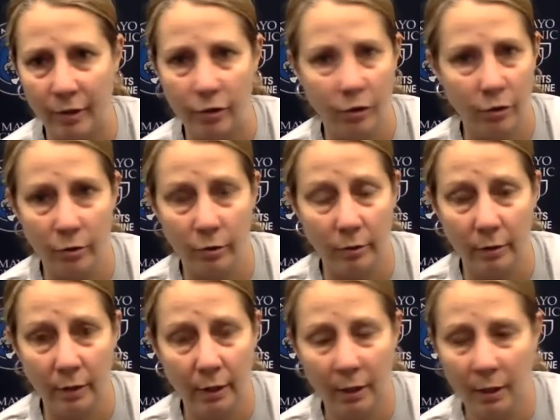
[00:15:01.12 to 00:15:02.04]
do,
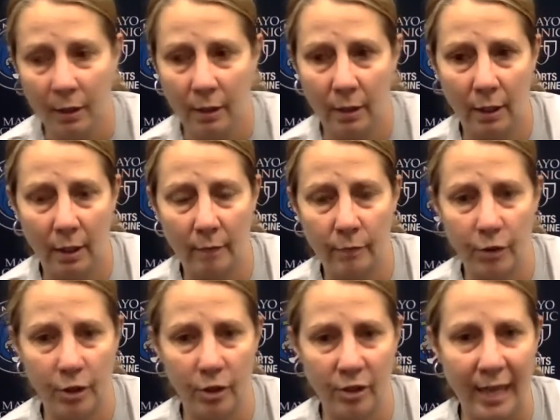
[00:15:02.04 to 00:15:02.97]

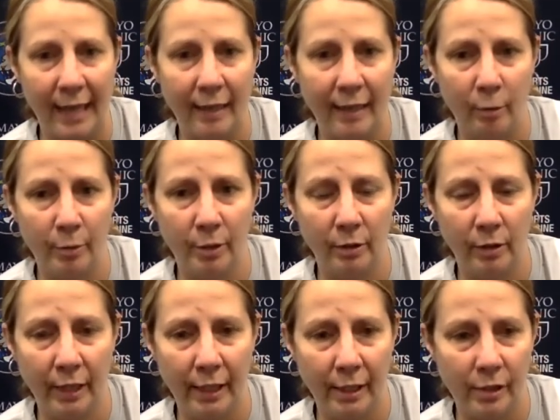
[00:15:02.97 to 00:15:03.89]
she just had an
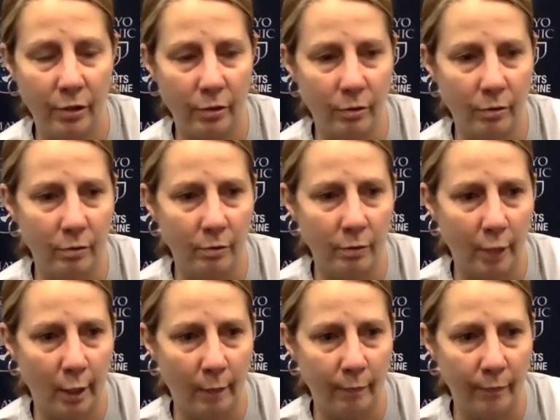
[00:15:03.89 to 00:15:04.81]
ability to
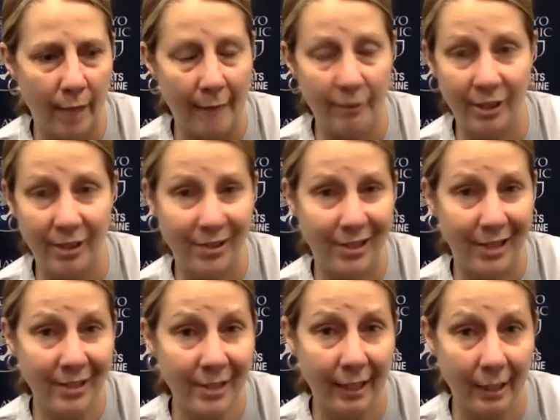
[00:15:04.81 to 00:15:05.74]
have
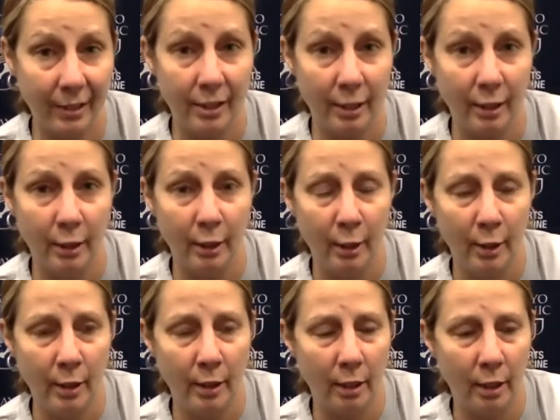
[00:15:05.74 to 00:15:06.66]
success against it.
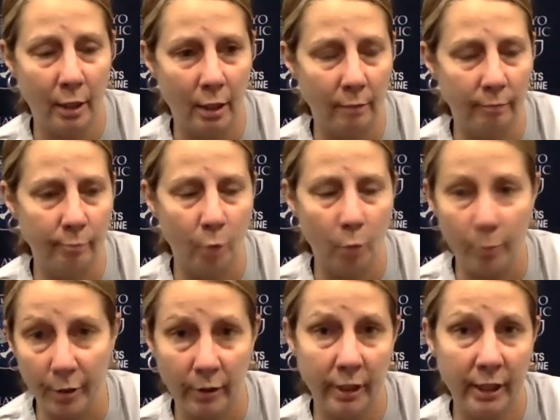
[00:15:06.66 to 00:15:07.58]
Mm-hmm.
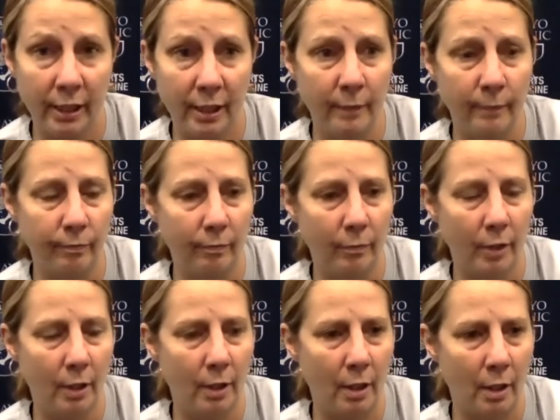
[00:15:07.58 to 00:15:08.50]
Mobility,
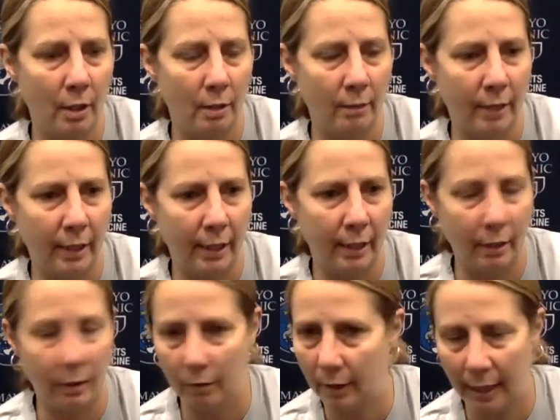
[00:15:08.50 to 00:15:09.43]
I think,
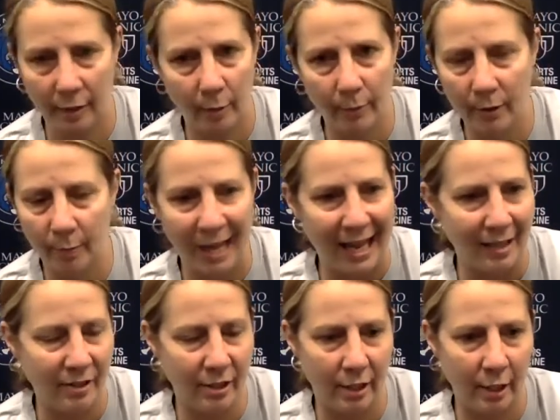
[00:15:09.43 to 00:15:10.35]
again, the
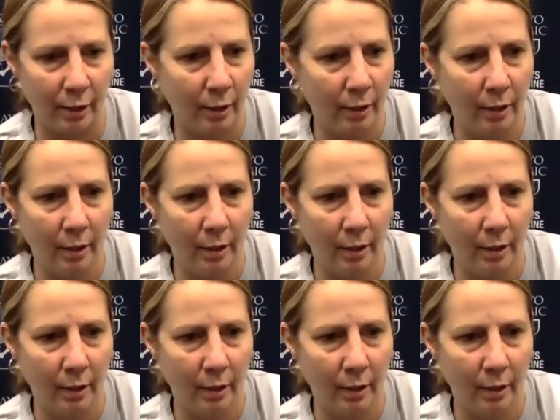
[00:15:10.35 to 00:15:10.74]
passing,